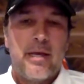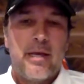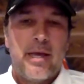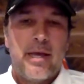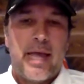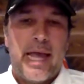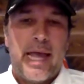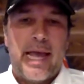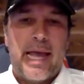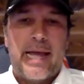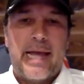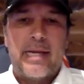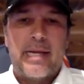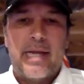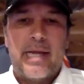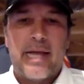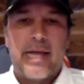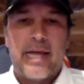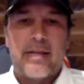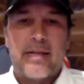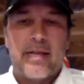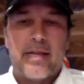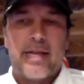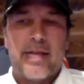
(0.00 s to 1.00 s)

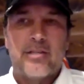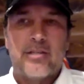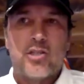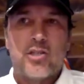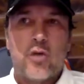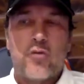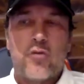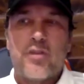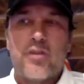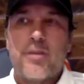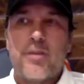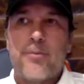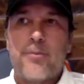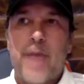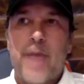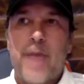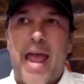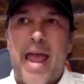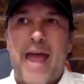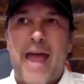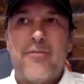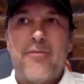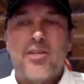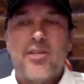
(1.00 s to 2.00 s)
And so for the
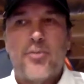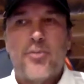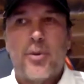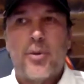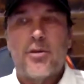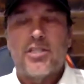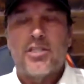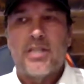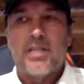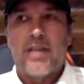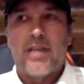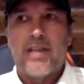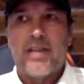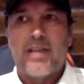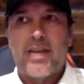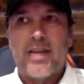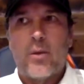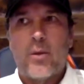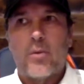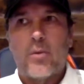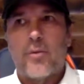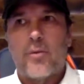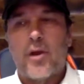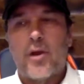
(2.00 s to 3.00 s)
average person, I think network
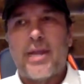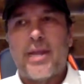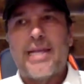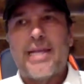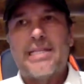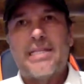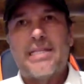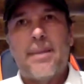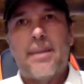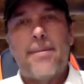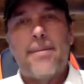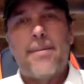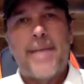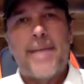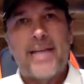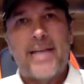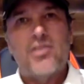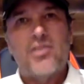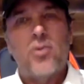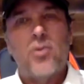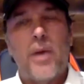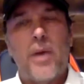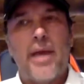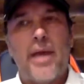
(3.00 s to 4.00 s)
marketing is the best
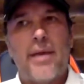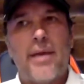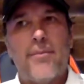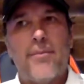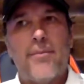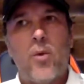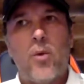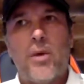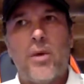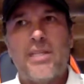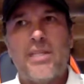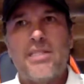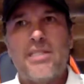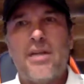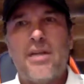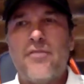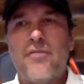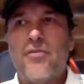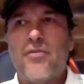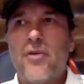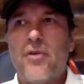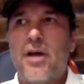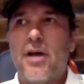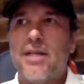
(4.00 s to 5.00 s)
way. But what it's done for
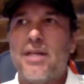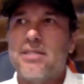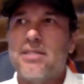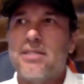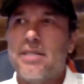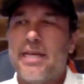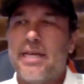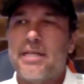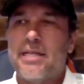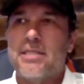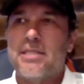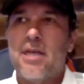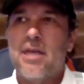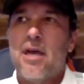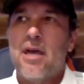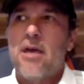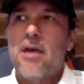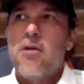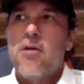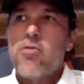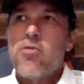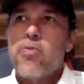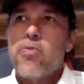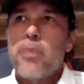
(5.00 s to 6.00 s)
us is
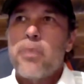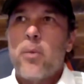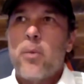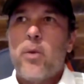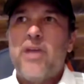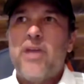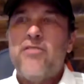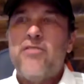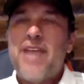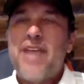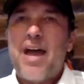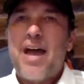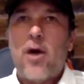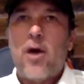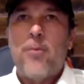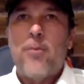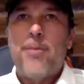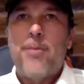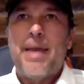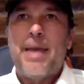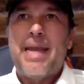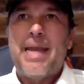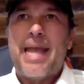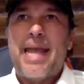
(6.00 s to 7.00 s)
we've now
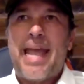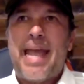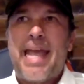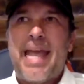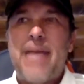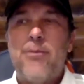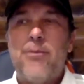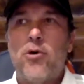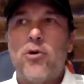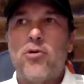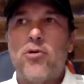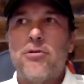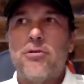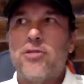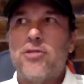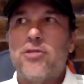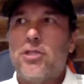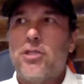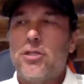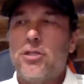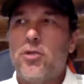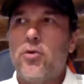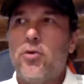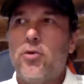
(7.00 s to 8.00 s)
been able
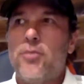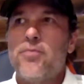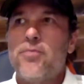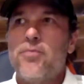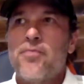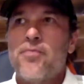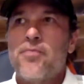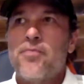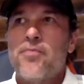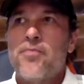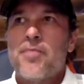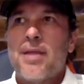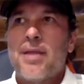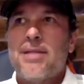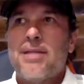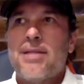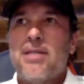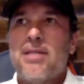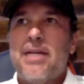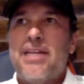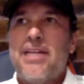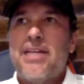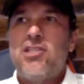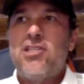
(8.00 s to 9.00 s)
to
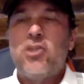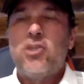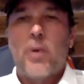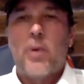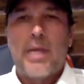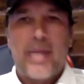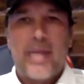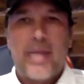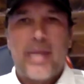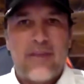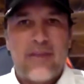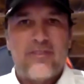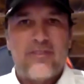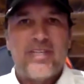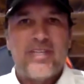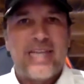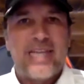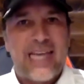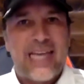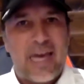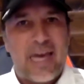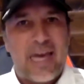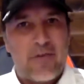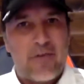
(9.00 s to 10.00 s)
enjoy life
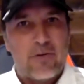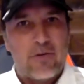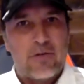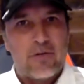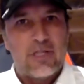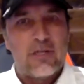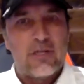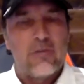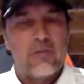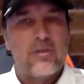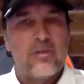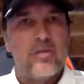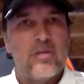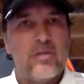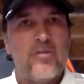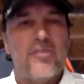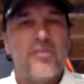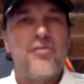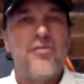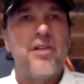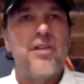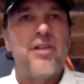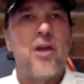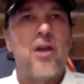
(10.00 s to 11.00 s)
together, to
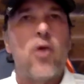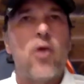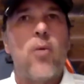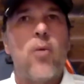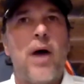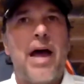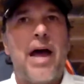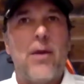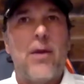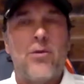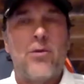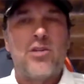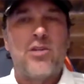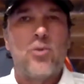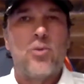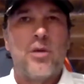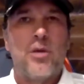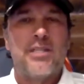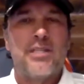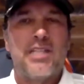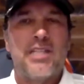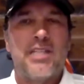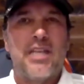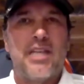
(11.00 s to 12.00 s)
fulfill our why, which was
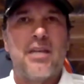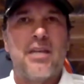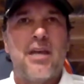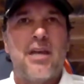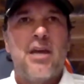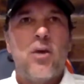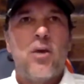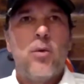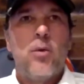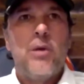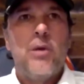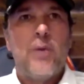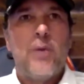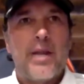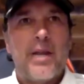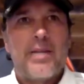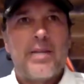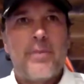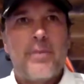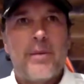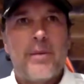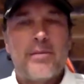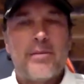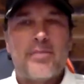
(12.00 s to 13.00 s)
that we wanted to be
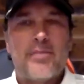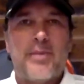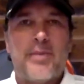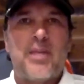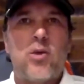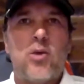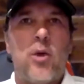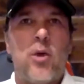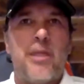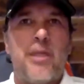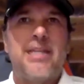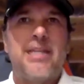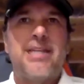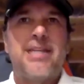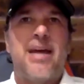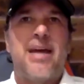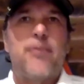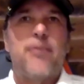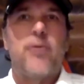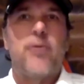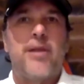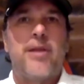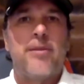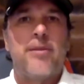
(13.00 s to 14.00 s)
able to spend quality time
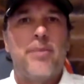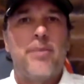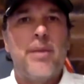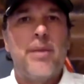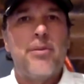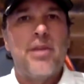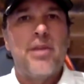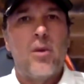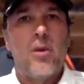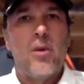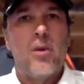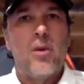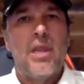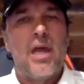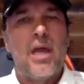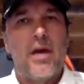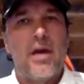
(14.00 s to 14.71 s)
around the people that we love.